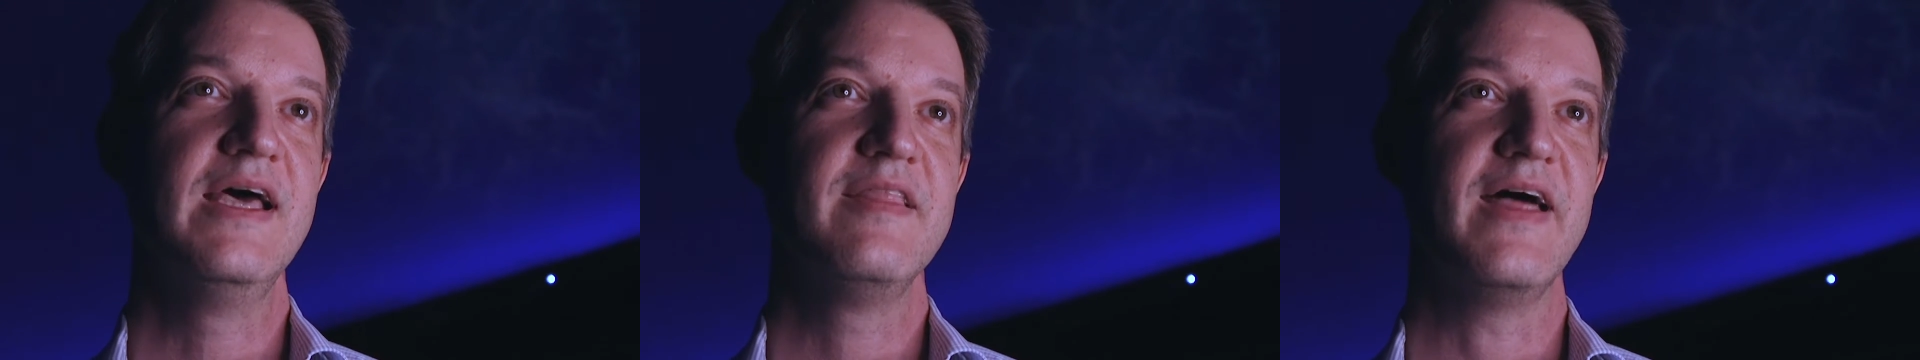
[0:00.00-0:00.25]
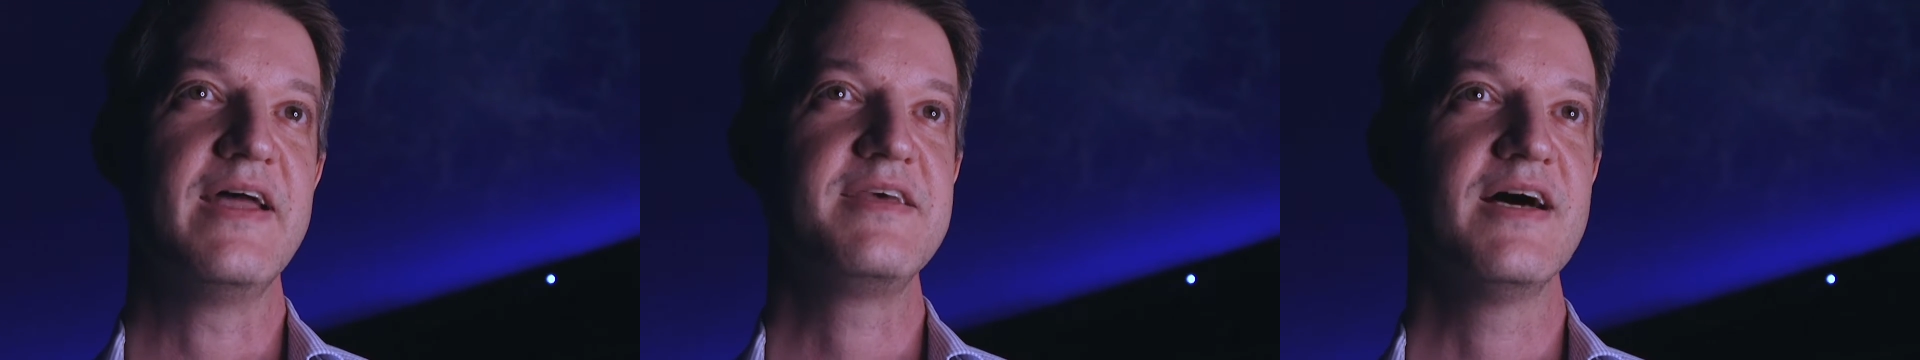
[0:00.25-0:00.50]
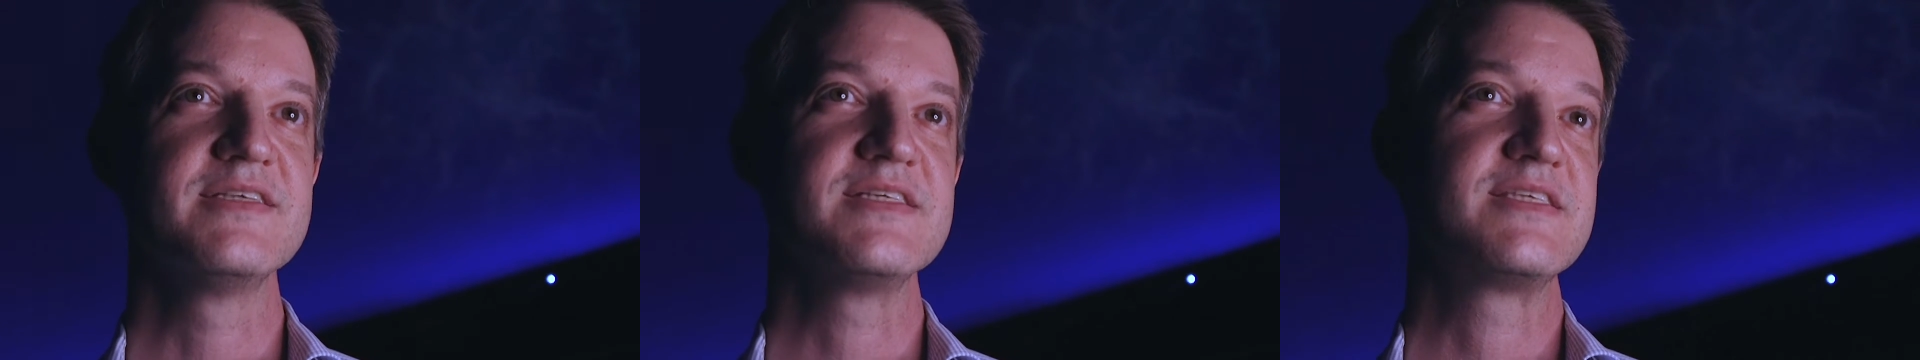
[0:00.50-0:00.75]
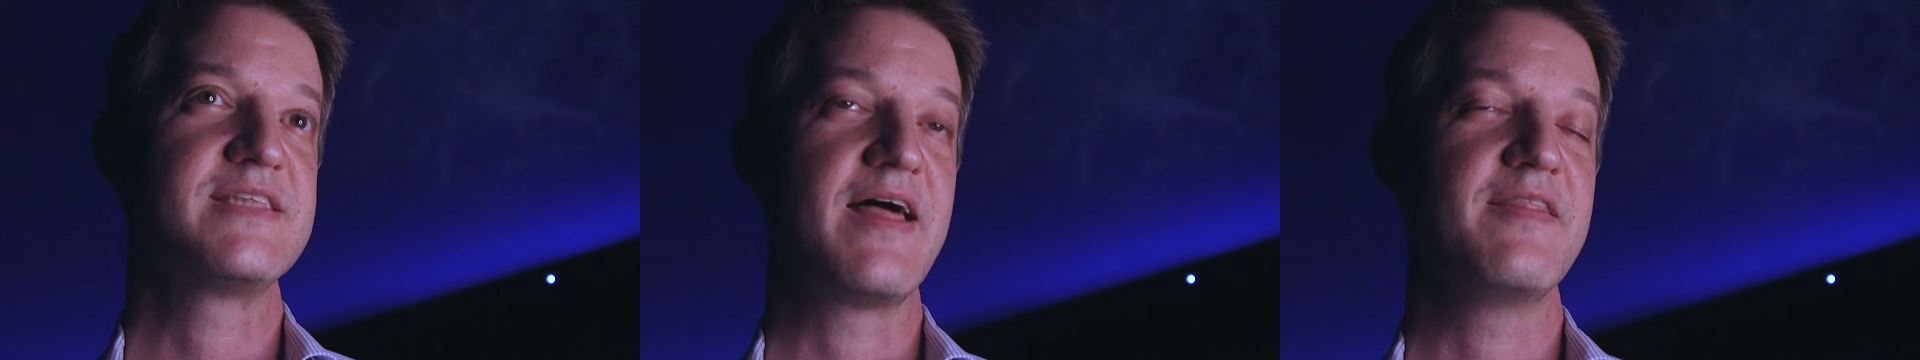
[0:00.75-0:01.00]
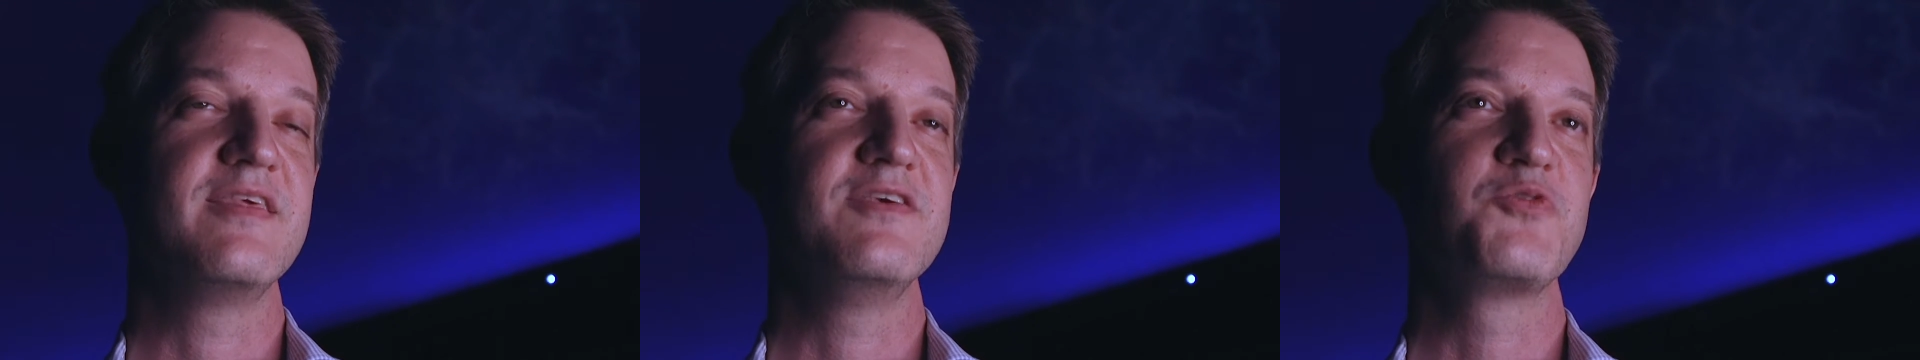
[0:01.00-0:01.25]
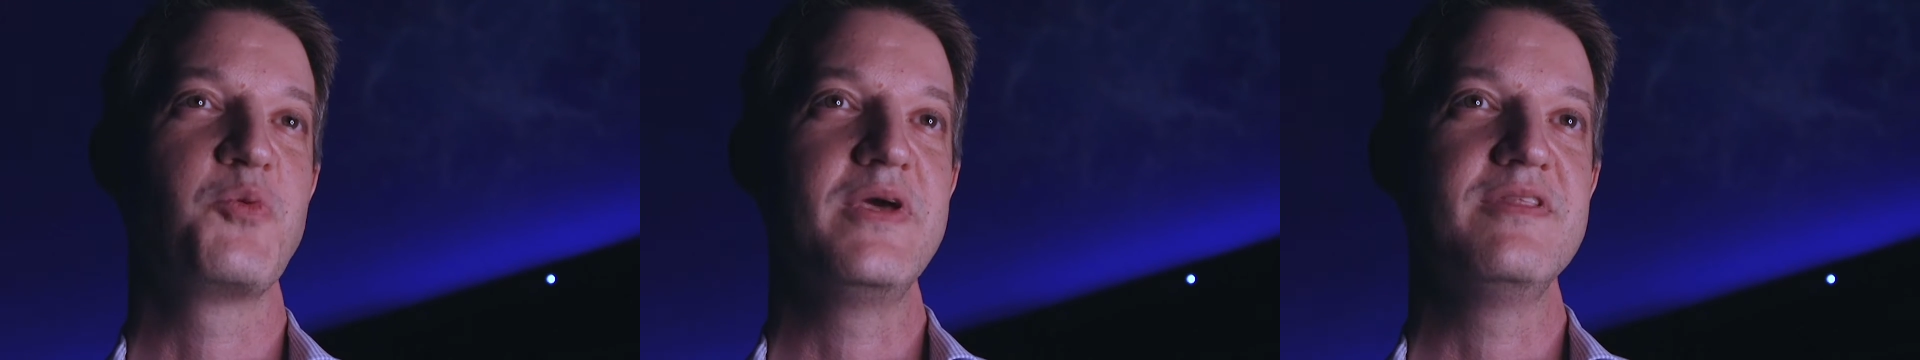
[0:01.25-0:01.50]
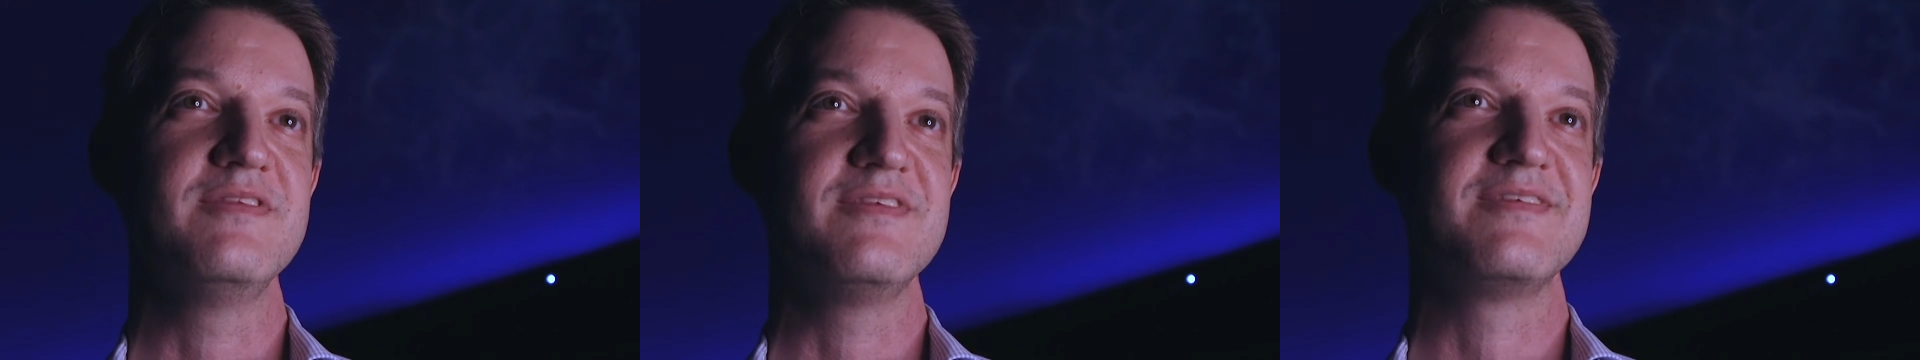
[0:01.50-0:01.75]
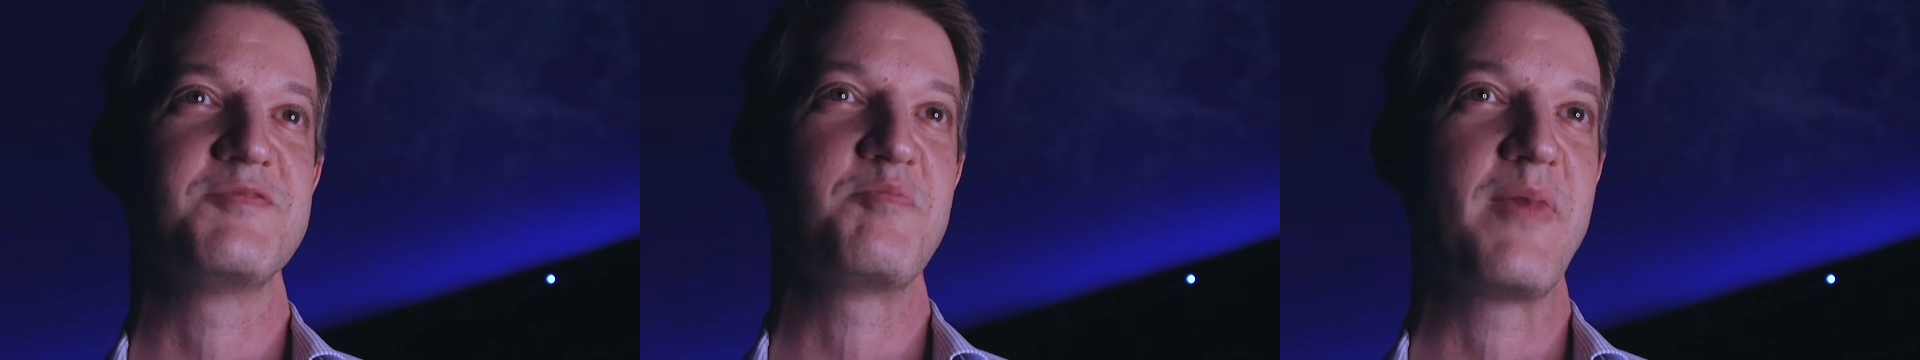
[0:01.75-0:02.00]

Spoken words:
that tells us that these winds